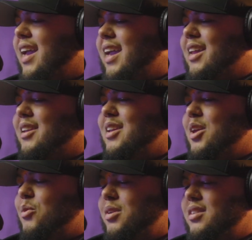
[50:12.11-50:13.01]
And
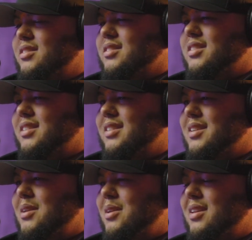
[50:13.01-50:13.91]
it was
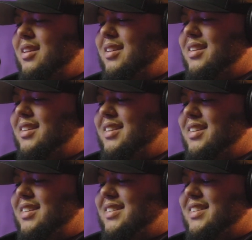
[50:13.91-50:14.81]

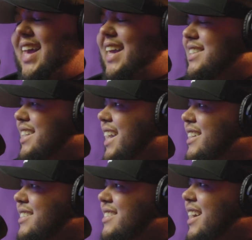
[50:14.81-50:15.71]
that
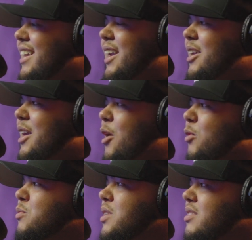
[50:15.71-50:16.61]
change that, like,
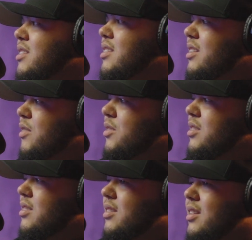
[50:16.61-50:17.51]
helped me see the
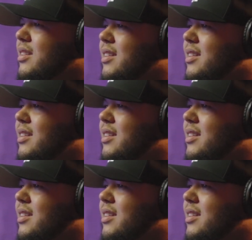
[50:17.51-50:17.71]
difference,